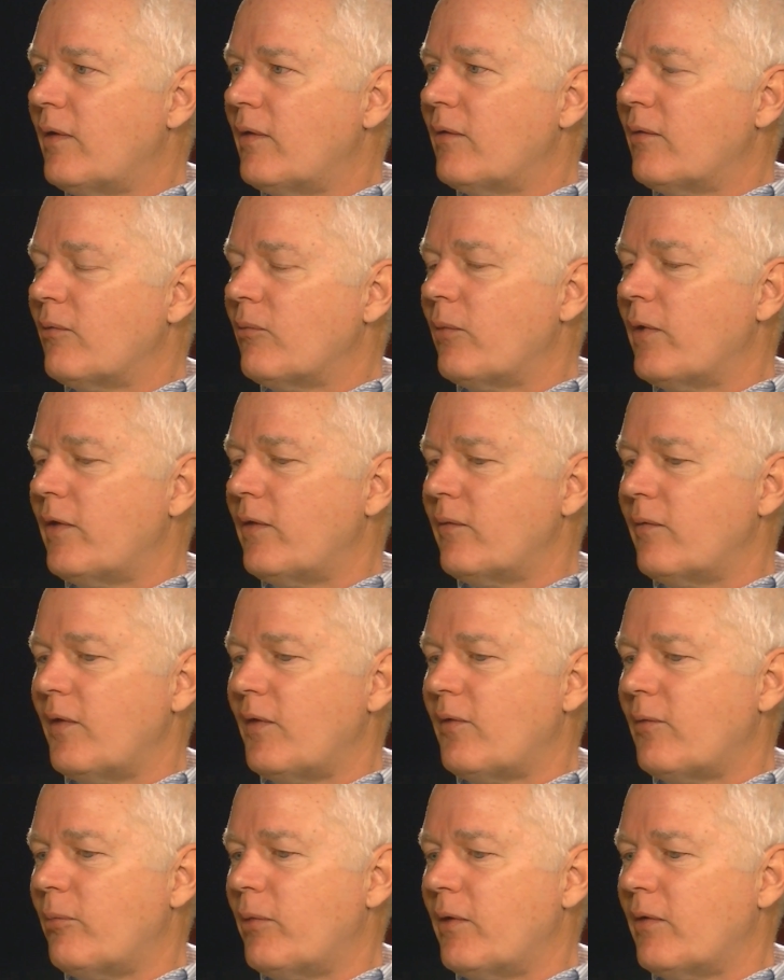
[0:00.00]
whether
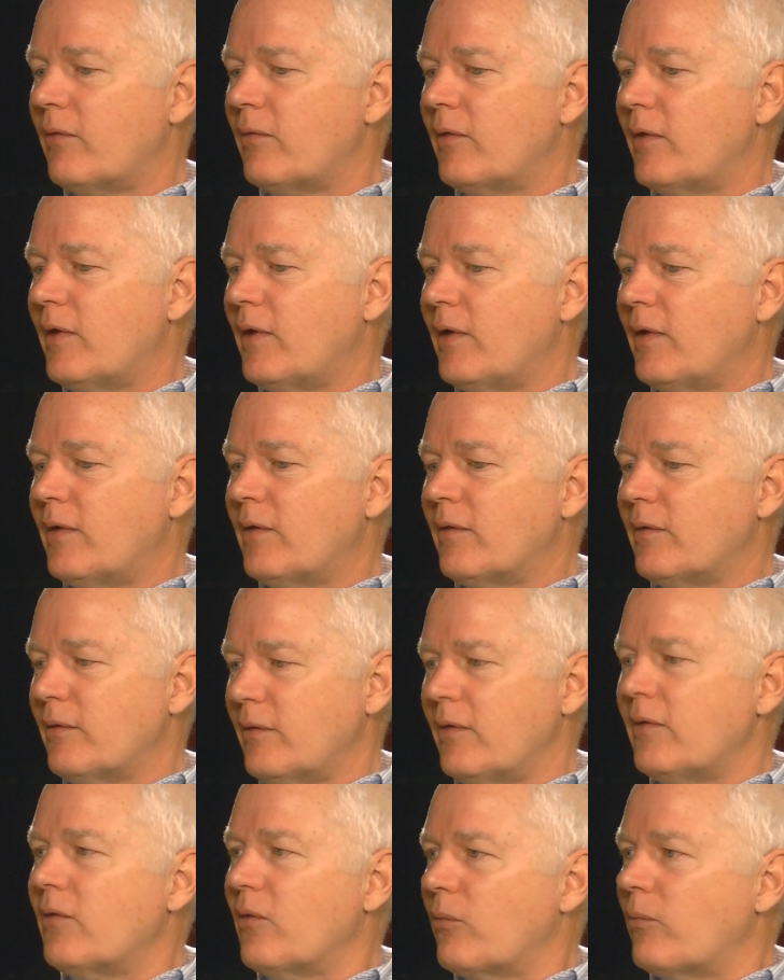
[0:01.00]
it's about
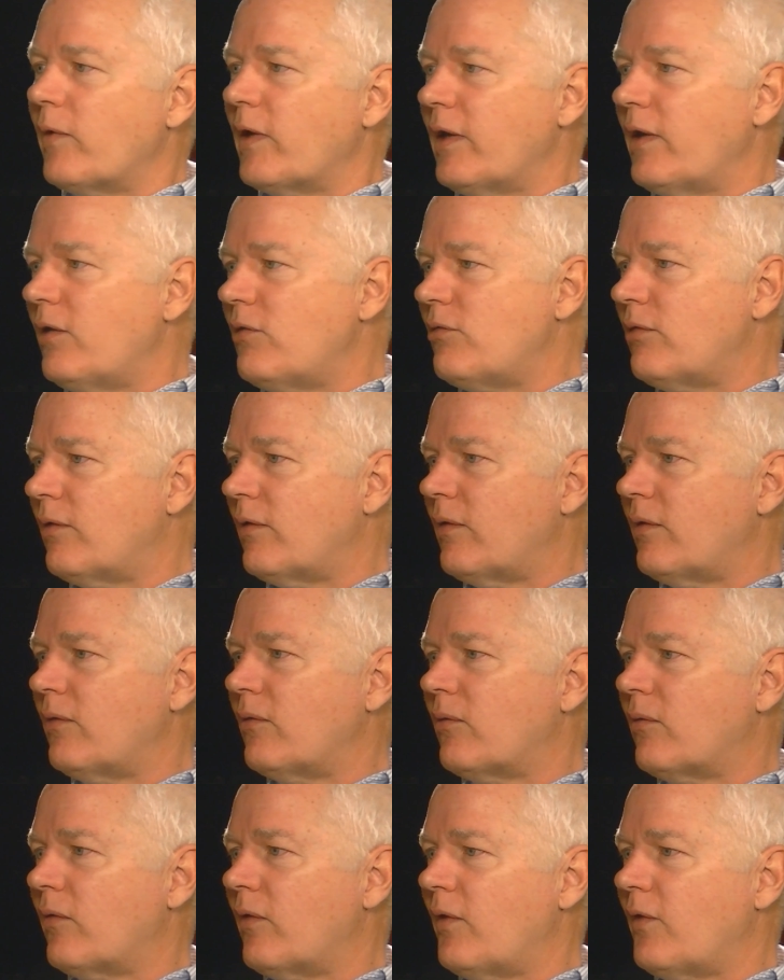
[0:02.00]
religion,
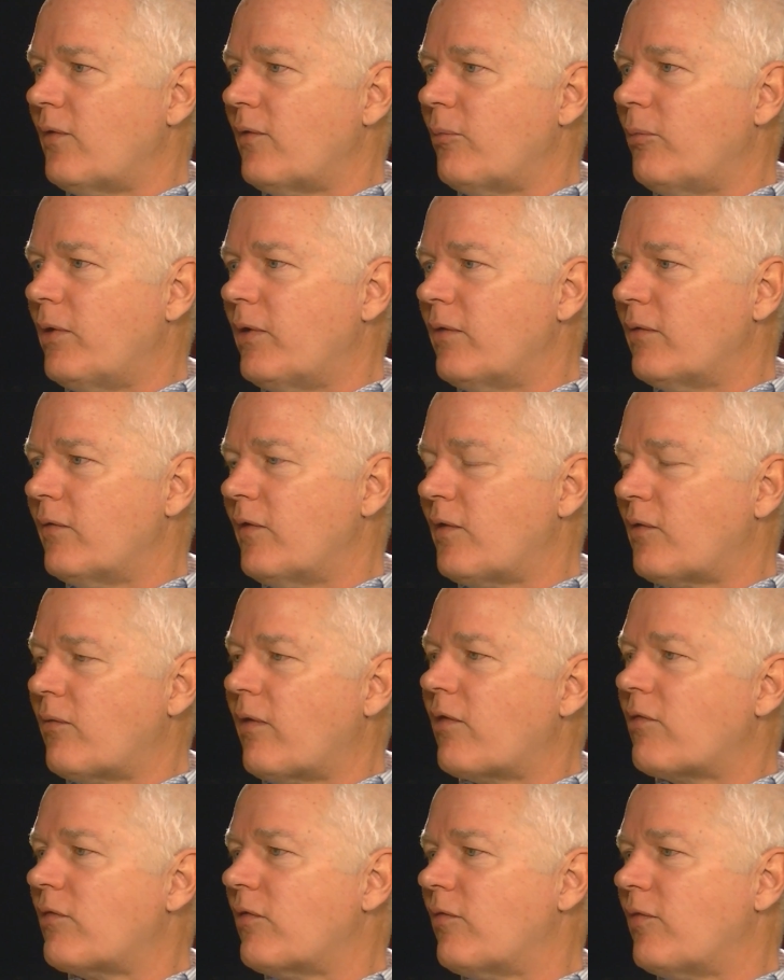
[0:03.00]
or it's about the
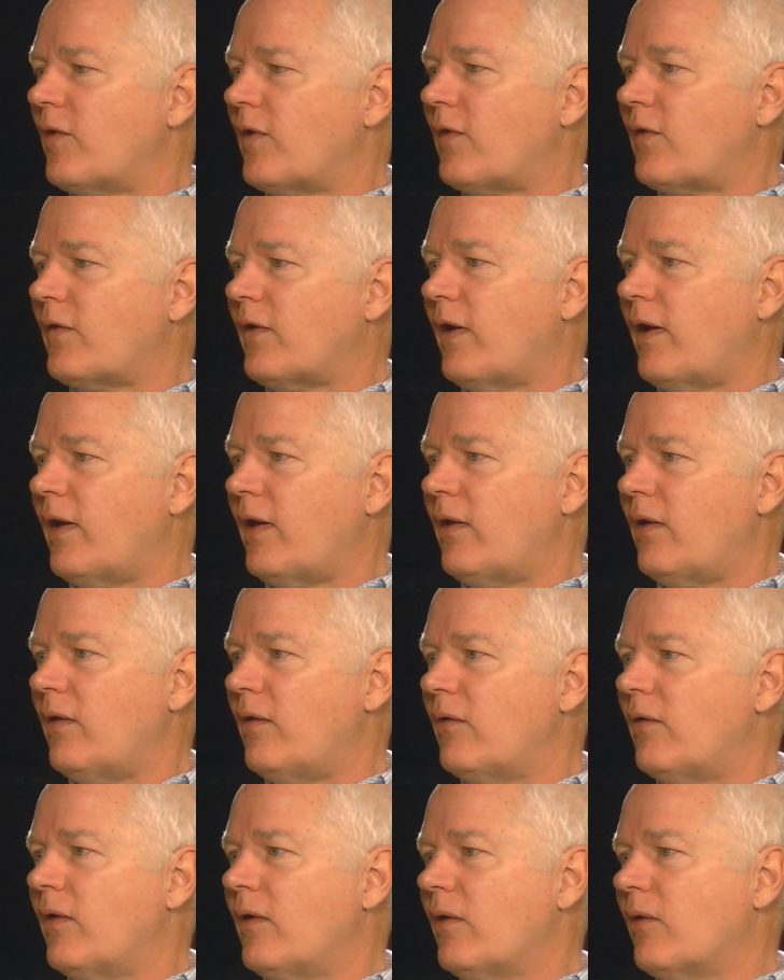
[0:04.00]
structure of
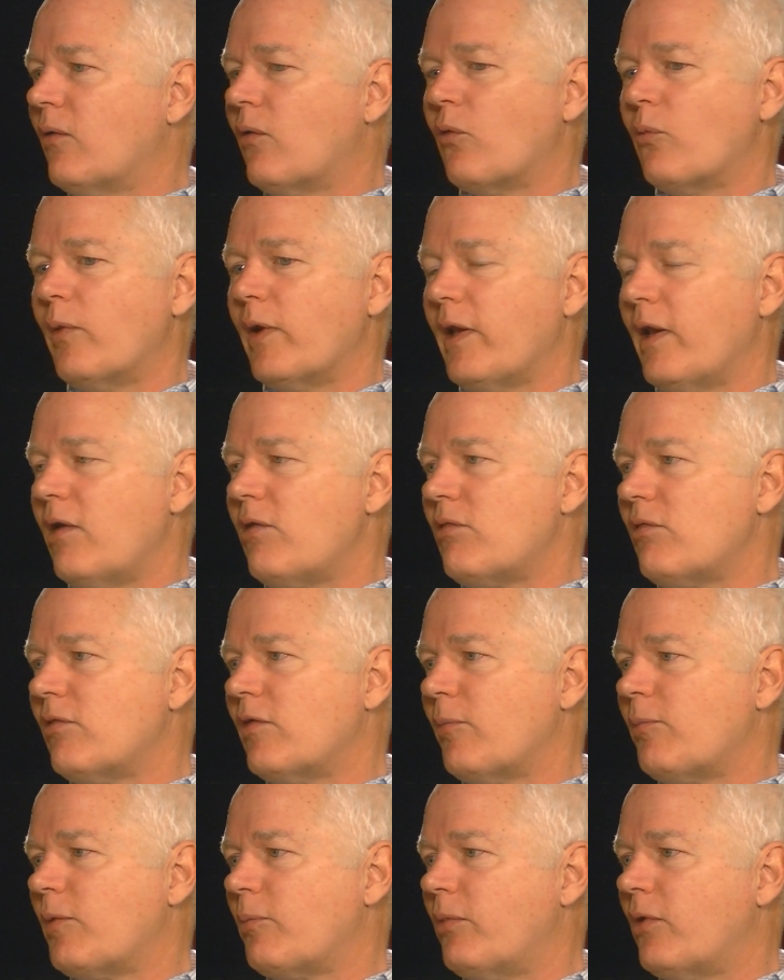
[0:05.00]
society, or
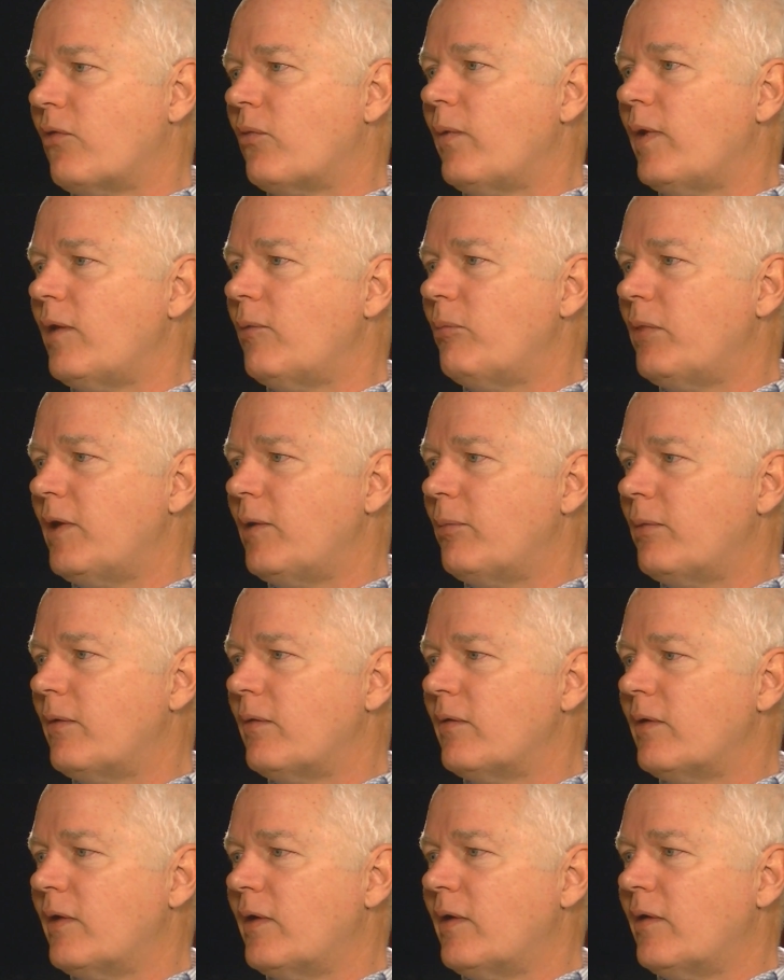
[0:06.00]
relationships between
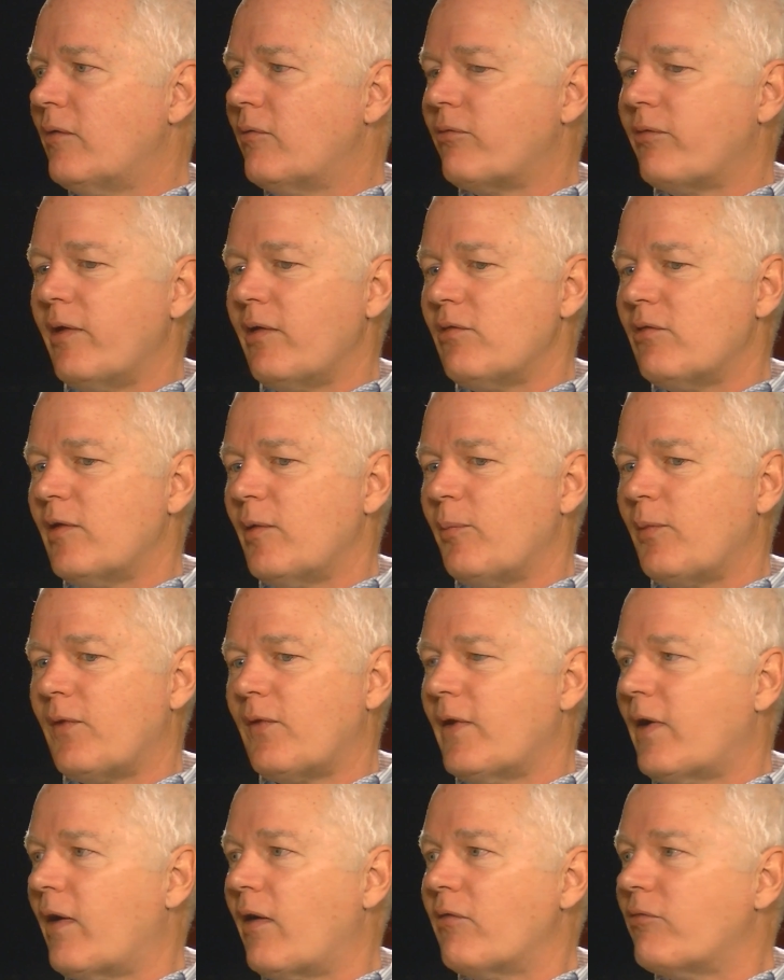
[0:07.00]
people, friendships
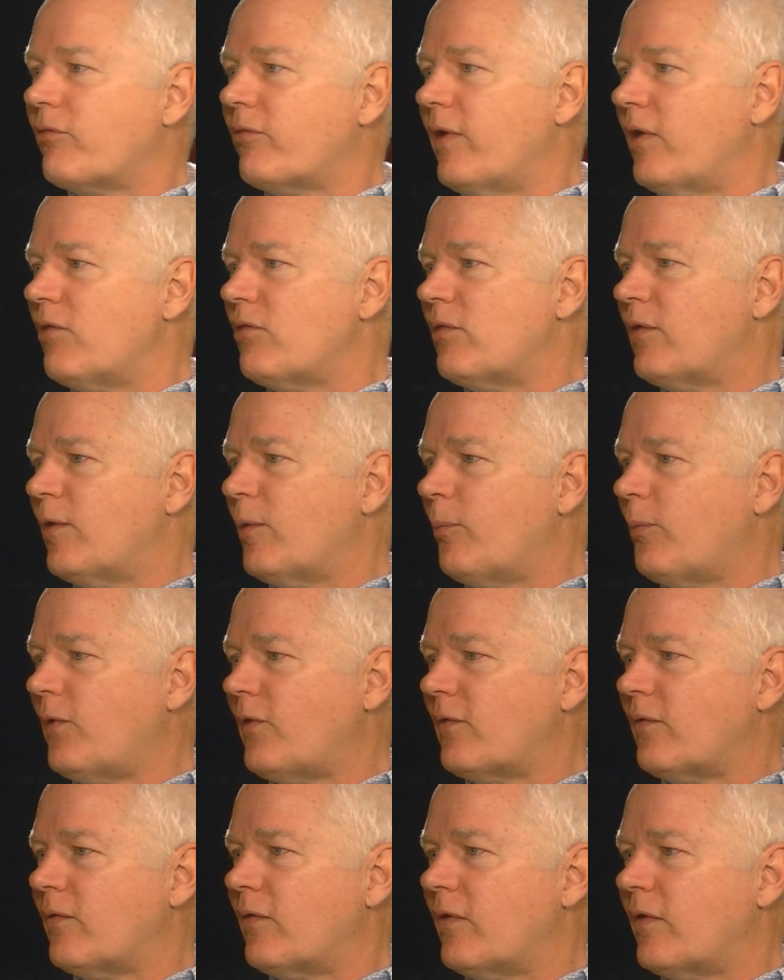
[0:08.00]
that aren't
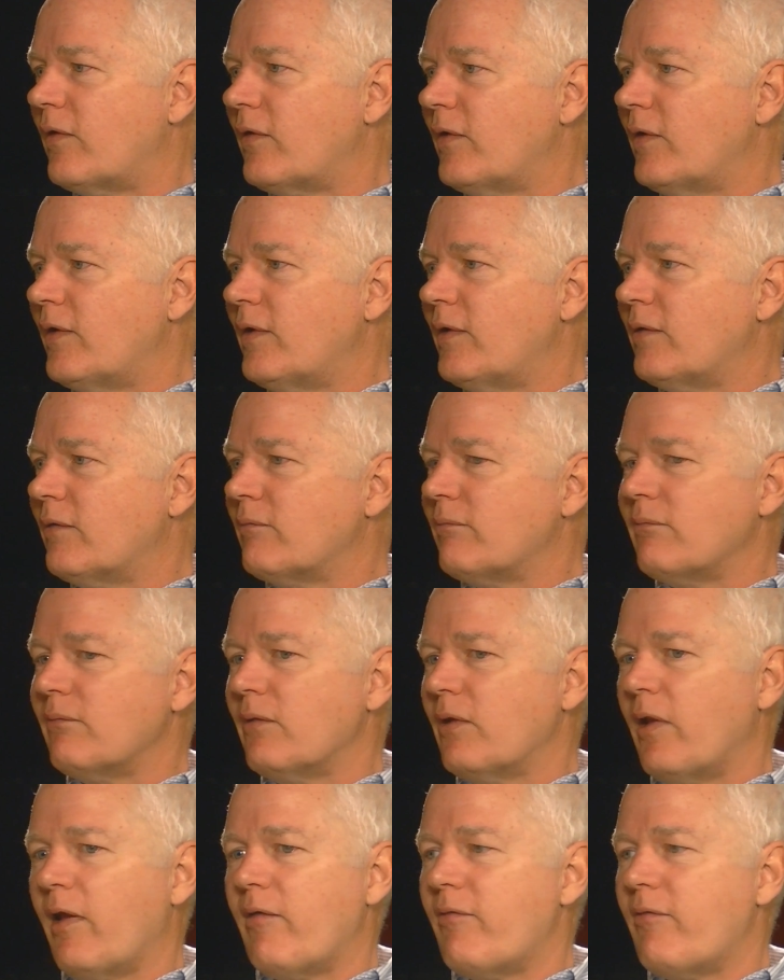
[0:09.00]
friendships, or love